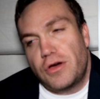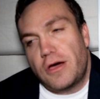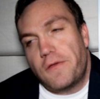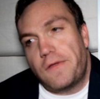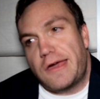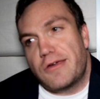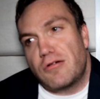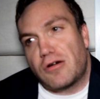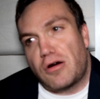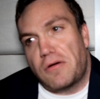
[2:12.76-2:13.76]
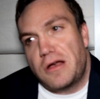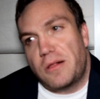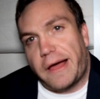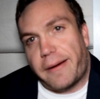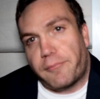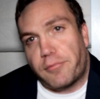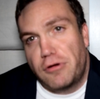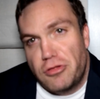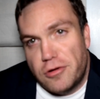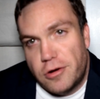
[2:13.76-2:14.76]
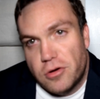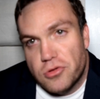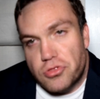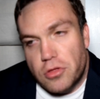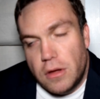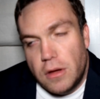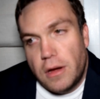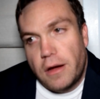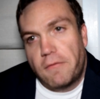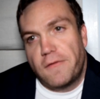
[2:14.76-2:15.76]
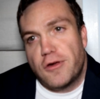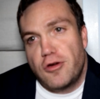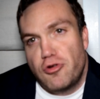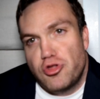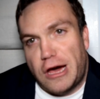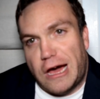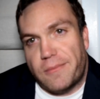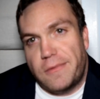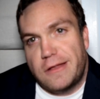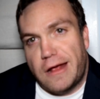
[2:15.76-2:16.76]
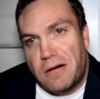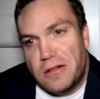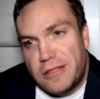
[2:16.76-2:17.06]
Then you go into like Prisoners with Hugh Jackman, Terrence